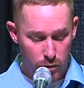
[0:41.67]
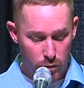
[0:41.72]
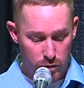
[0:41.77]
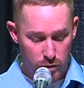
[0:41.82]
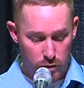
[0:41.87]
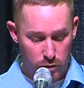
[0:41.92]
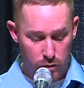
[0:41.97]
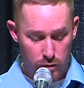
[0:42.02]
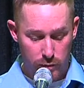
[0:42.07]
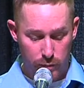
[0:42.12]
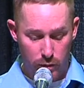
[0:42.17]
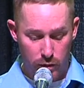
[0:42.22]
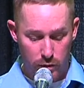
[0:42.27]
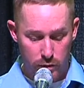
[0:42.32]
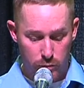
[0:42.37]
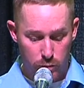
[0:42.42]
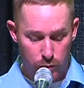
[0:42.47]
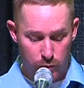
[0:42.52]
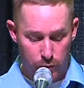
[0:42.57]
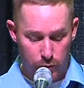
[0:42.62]
which is
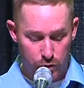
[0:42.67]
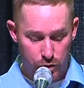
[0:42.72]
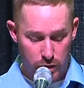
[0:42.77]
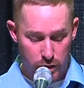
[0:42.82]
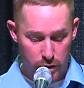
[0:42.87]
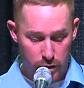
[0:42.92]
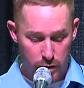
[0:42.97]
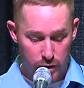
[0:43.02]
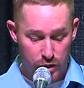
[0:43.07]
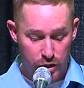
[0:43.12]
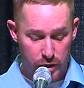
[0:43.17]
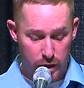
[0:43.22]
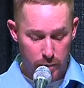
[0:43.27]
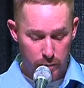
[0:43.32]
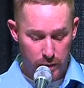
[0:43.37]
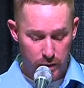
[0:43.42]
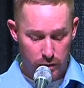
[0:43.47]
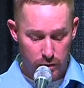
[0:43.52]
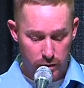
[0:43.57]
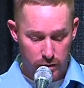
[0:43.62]
responsible for
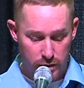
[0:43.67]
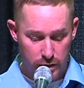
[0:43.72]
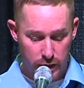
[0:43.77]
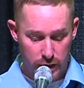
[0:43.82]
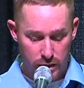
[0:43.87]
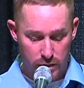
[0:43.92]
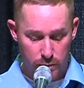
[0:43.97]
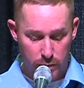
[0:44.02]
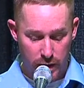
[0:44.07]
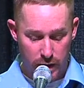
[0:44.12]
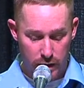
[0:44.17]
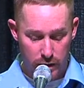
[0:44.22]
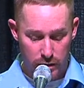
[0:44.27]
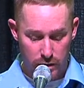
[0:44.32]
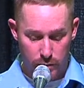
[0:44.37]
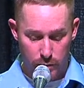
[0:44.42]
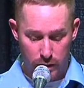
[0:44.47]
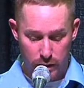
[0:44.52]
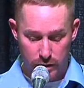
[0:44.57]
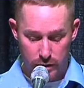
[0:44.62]
shaping the state's
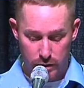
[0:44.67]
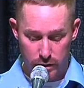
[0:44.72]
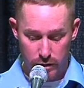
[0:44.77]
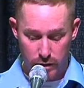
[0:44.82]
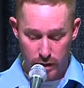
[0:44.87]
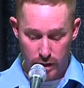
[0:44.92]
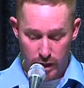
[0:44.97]
balanced budget.